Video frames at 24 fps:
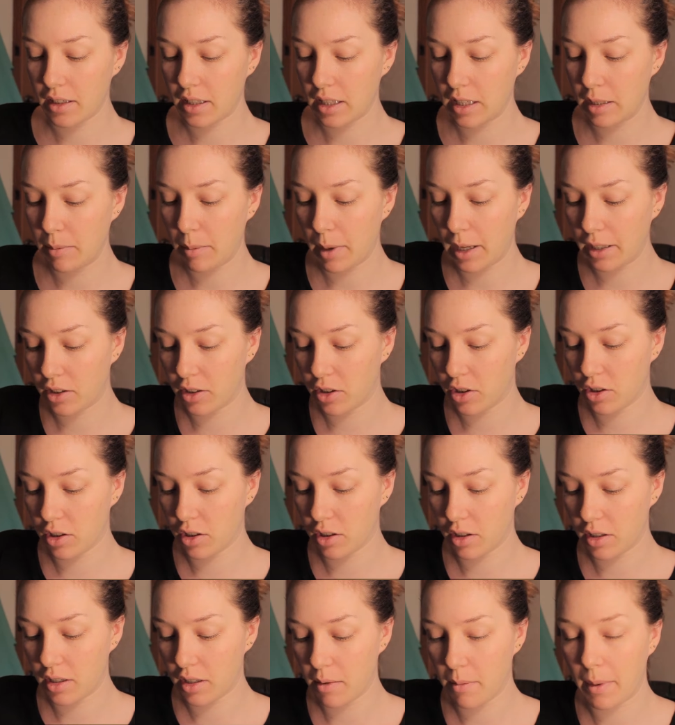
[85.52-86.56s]

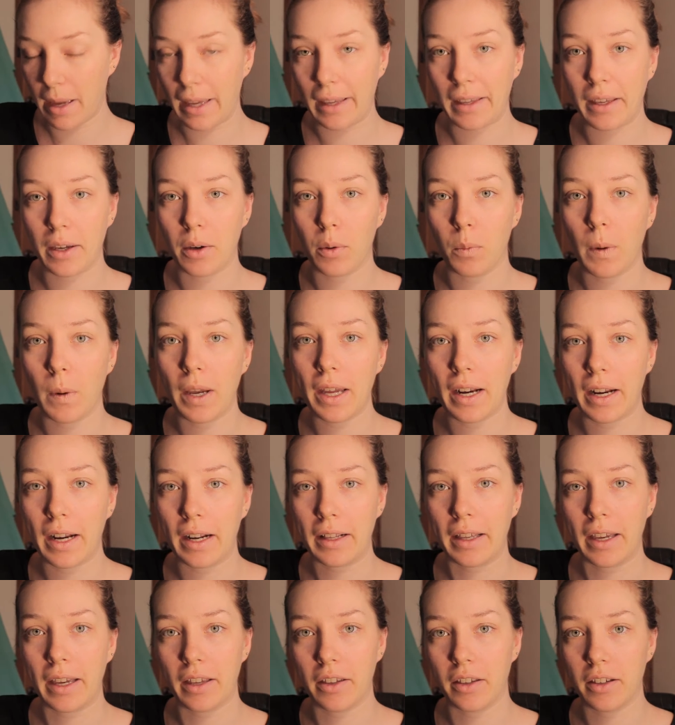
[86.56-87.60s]
sponge to make it wet
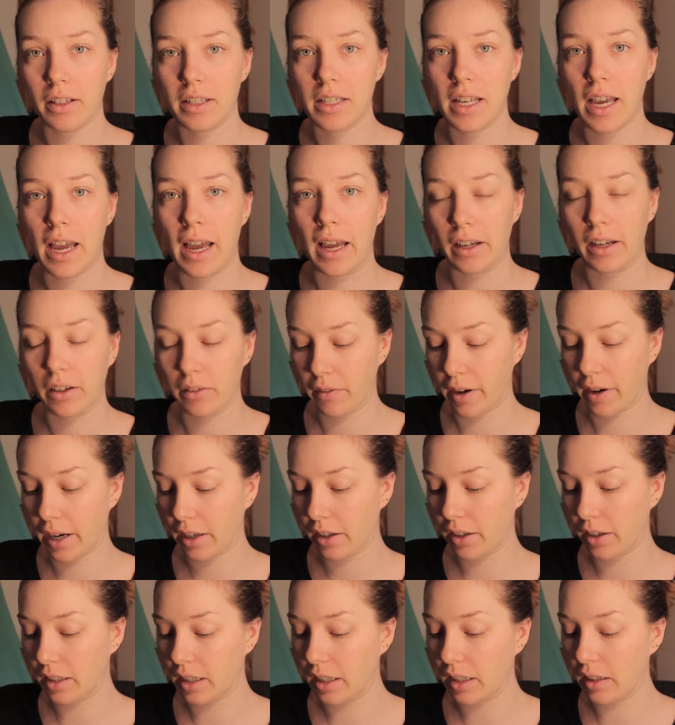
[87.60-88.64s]
and get your Tag
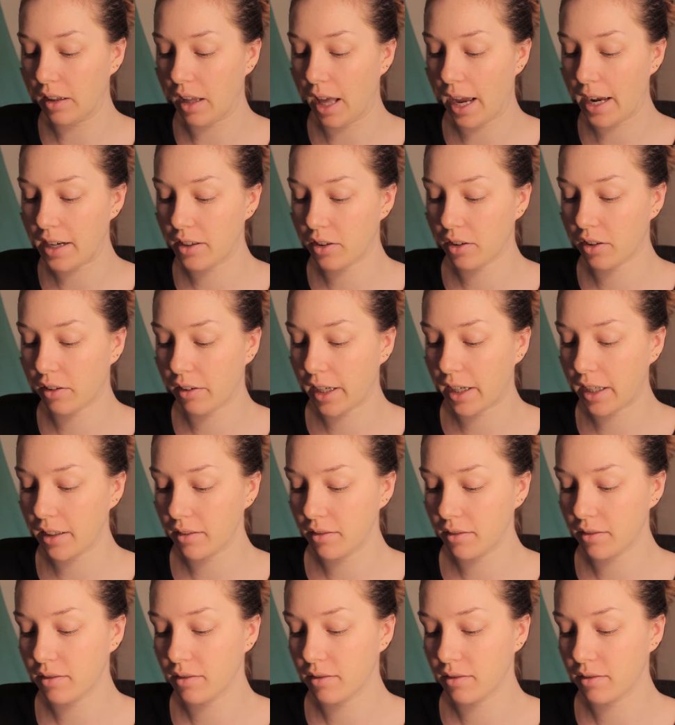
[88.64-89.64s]
regular light green